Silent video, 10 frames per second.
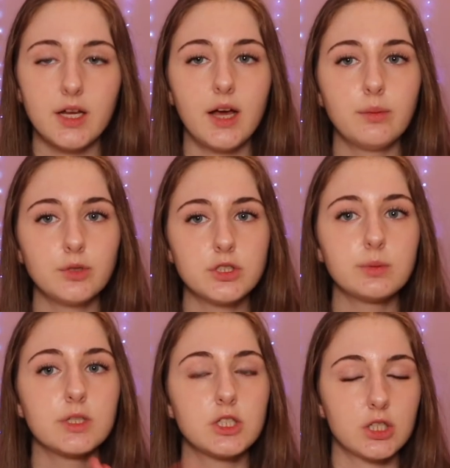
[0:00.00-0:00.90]
I will
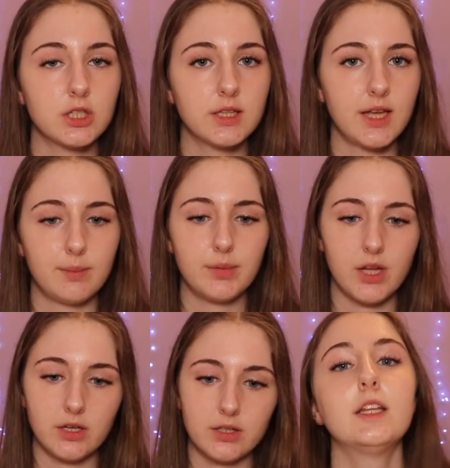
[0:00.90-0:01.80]
do it during that
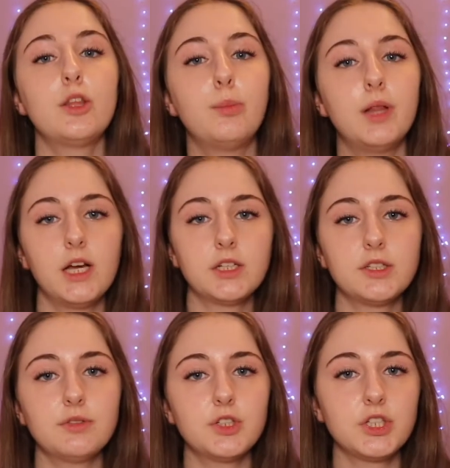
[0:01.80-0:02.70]
block. The blocks
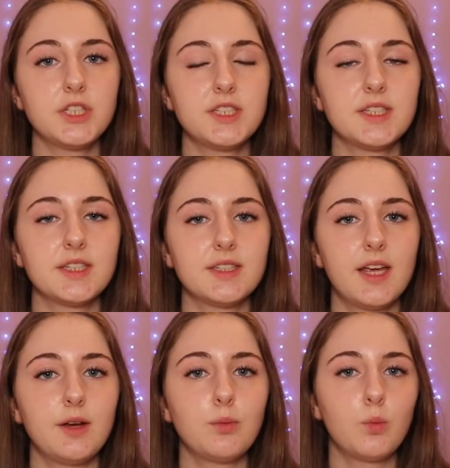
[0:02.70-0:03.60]
originally
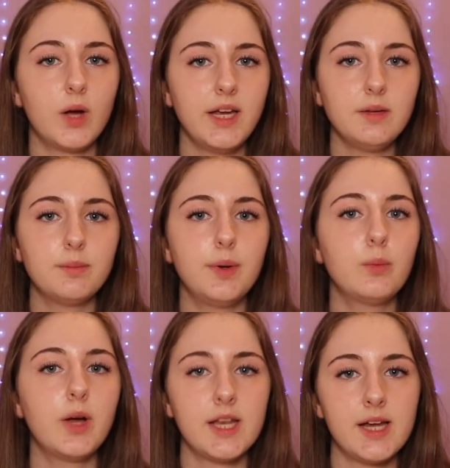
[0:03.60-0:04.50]
stay white, but
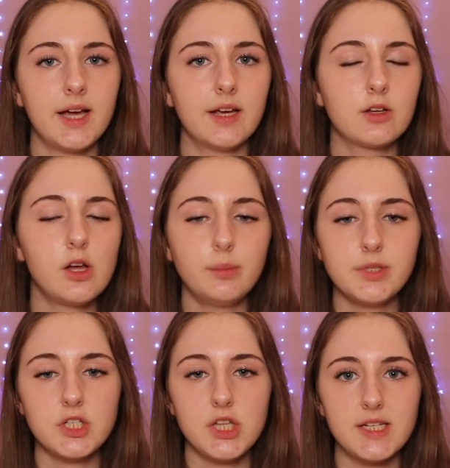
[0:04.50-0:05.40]
when I
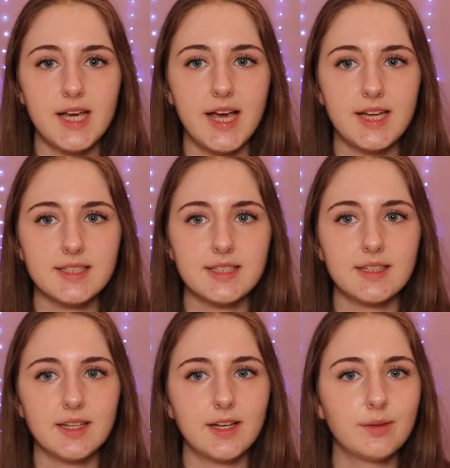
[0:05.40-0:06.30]
accomplish the task
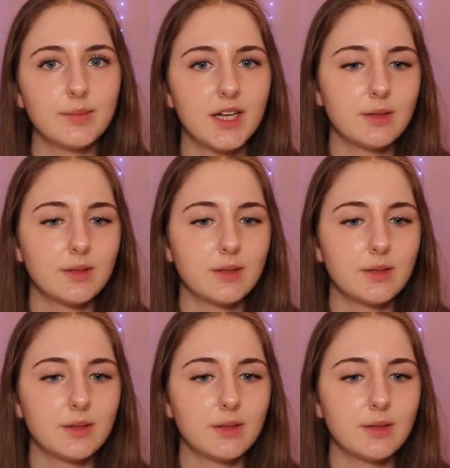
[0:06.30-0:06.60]
that I'm